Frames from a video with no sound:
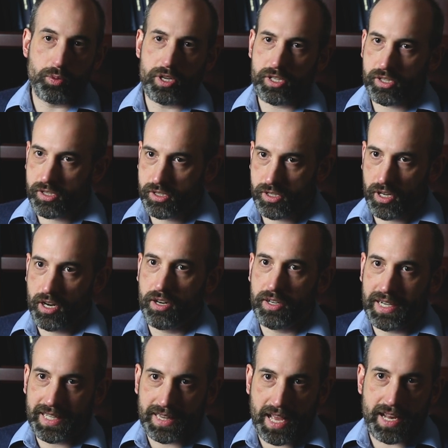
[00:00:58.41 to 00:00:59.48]
We're
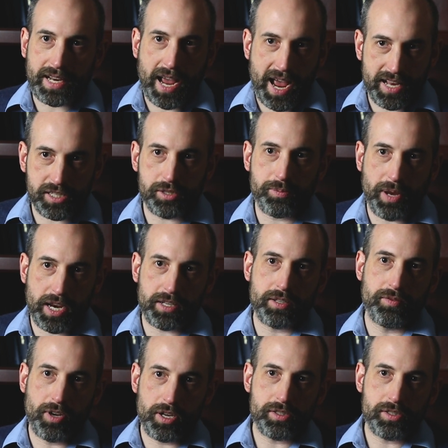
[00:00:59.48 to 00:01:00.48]
stirring that aspect of